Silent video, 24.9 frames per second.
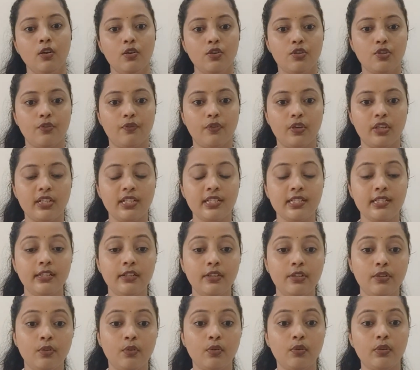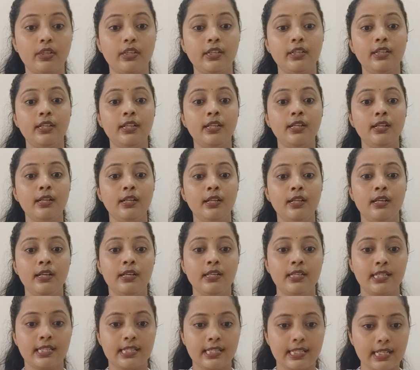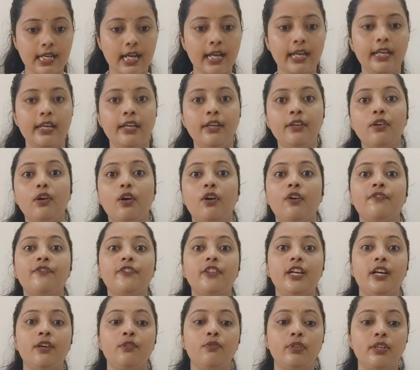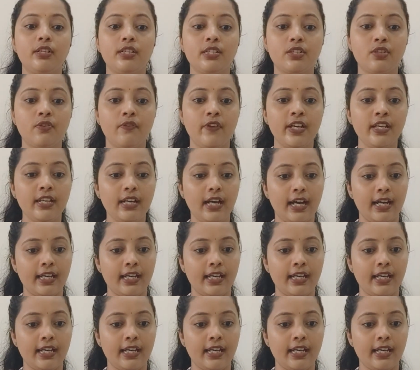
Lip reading: So what is the total side of the outer square?